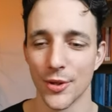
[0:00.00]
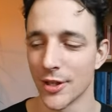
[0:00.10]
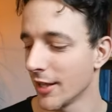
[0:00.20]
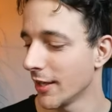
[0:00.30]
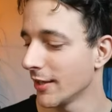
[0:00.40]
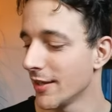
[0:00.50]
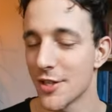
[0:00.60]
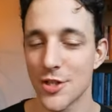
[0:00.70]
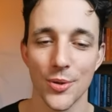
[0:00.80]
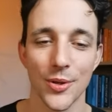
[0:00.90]
learning
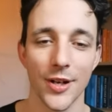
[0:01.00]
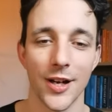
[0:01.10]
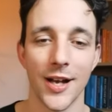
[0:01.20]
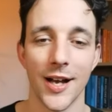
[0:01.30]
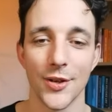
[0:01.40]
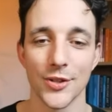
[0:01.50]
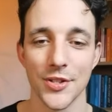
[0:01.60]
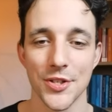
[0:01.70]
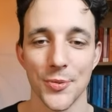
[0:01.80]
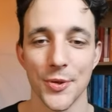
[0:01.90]
English or how
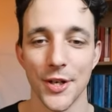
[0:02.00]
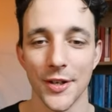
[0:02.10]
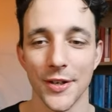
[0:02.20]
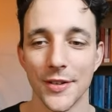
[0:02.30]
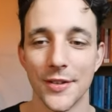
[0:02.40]
does it work?